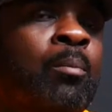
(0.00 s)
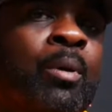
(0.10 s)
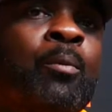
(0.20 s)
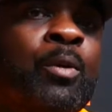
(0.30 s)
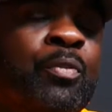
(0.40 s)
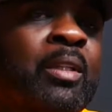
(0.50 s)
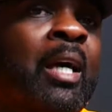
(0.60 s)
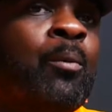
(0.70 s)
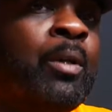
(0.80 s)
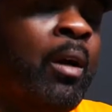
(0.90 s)
But we feel
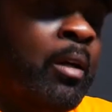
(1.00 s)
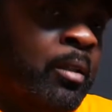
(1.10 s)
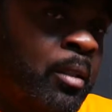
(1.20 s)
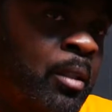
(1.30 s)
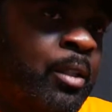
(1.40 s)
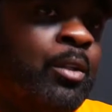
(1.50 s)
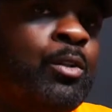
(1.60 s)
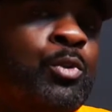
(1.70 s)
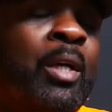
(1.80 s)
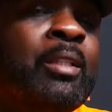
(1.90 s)
like we are, you
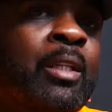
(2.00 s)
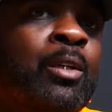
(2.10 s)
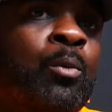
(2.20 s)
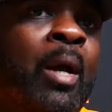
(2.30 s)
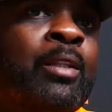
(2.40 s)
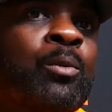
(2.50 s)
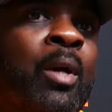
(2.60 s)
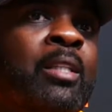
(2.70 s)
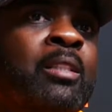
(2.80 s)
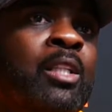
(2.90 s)
know, trending in the right
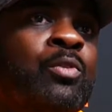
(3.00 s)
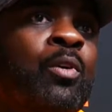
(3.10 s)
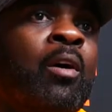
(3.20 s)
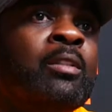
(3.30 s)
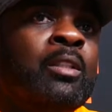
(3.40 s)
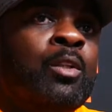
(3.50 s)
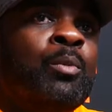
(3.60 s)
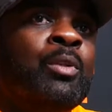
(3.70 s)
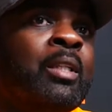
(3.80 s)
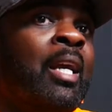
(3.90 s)
direction as far as the
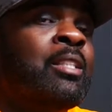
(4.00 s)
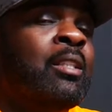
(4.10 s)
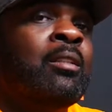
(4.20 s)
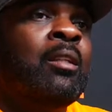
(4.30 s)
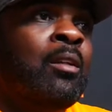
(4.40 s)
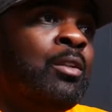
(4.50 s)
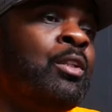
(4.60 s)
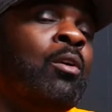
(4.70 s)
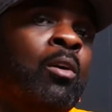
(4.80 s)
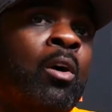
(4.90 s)
communication, you
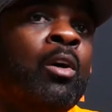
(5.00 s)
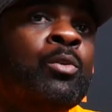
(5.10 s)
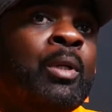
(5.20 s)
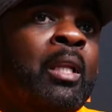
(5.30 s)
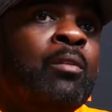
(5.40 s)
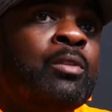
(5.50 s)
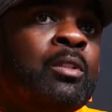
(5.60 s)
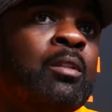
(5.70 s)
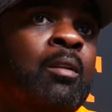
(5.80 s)
know, on all three levels.